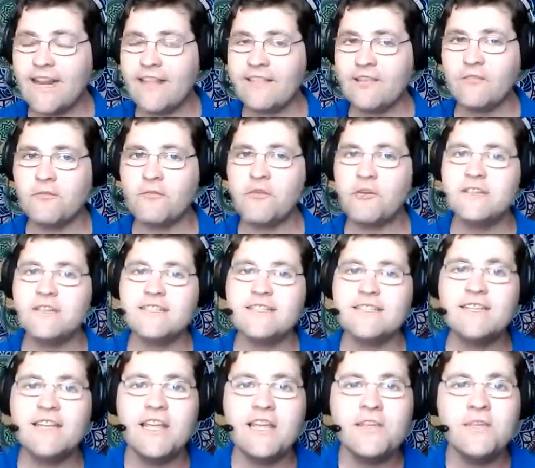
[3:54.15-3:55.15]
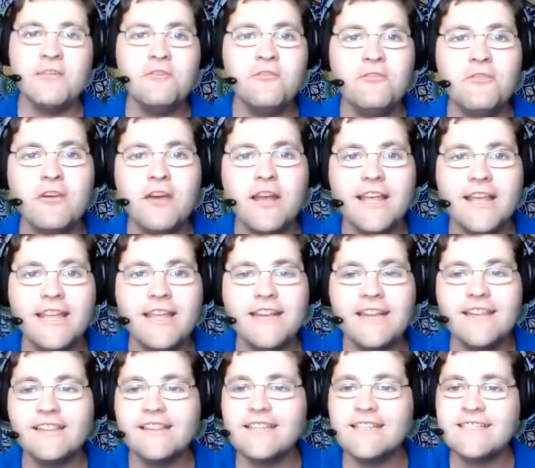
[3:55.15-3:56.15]
and I look forward to seeing you
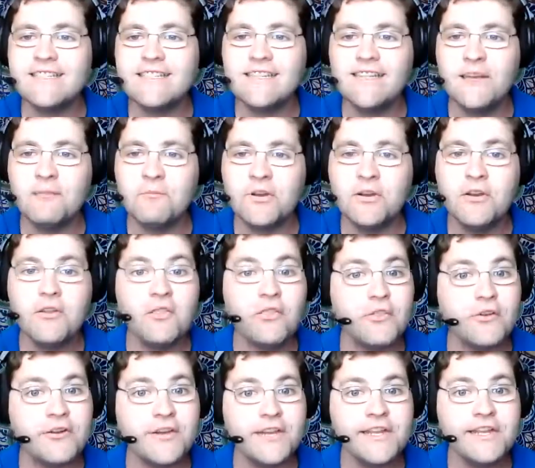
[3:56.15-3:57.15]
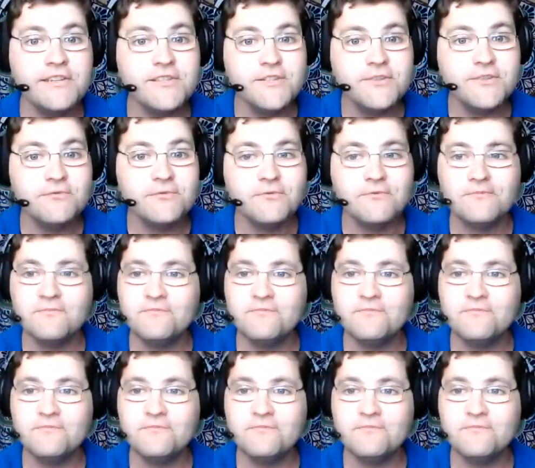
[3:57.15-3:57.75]
in lesson number 32.